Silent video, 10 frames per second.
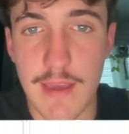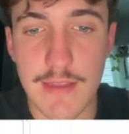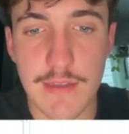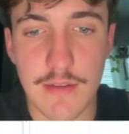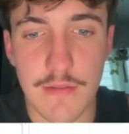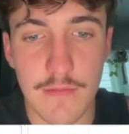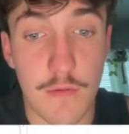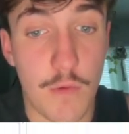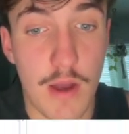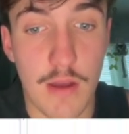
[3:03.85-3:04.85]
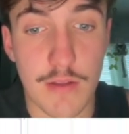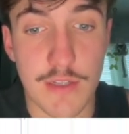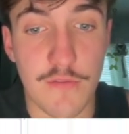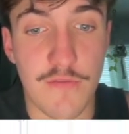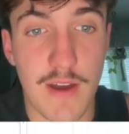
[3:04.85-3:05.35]
It took a while
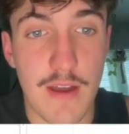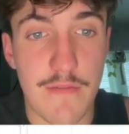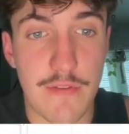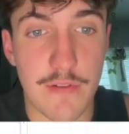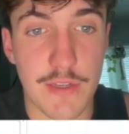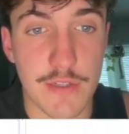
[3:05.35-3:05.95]
till 5:30.